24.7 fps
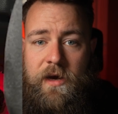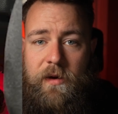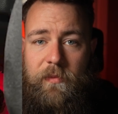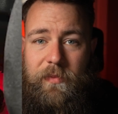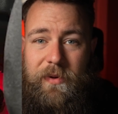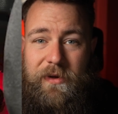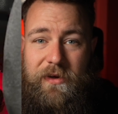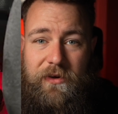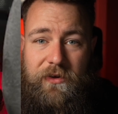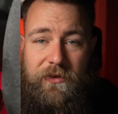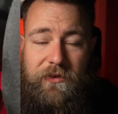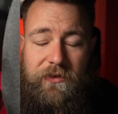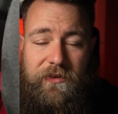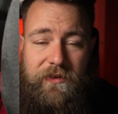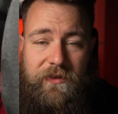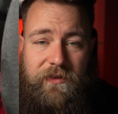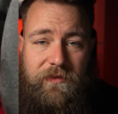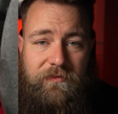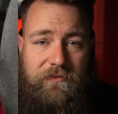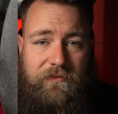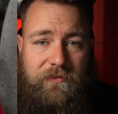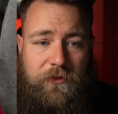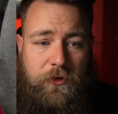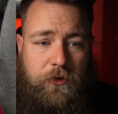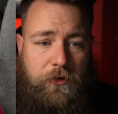because
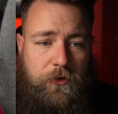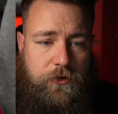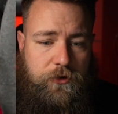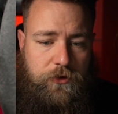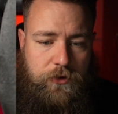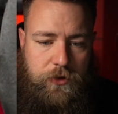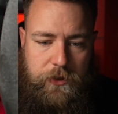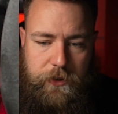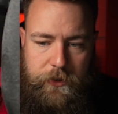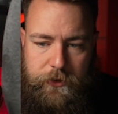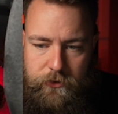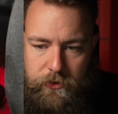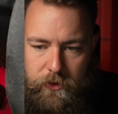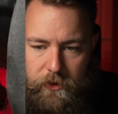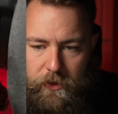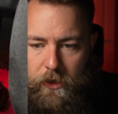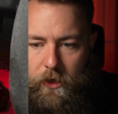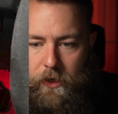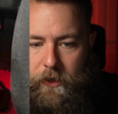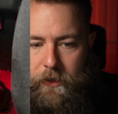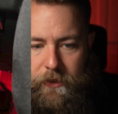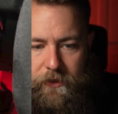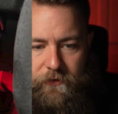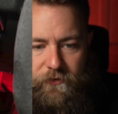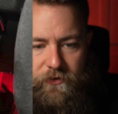you can just literally
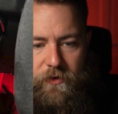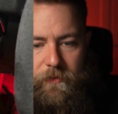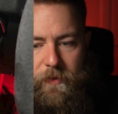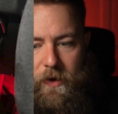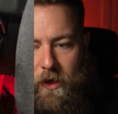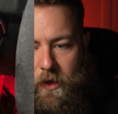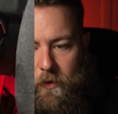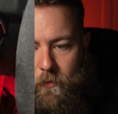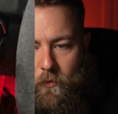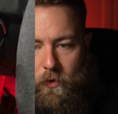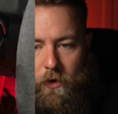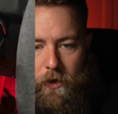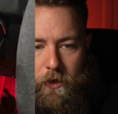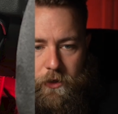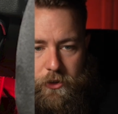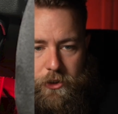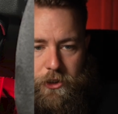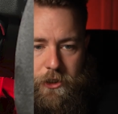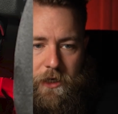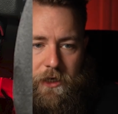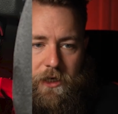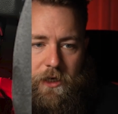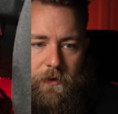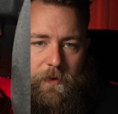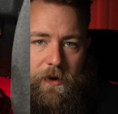like lift them out in one,
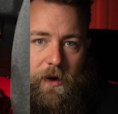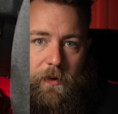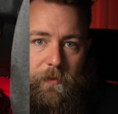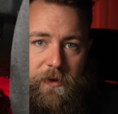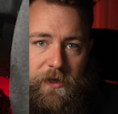shake them out,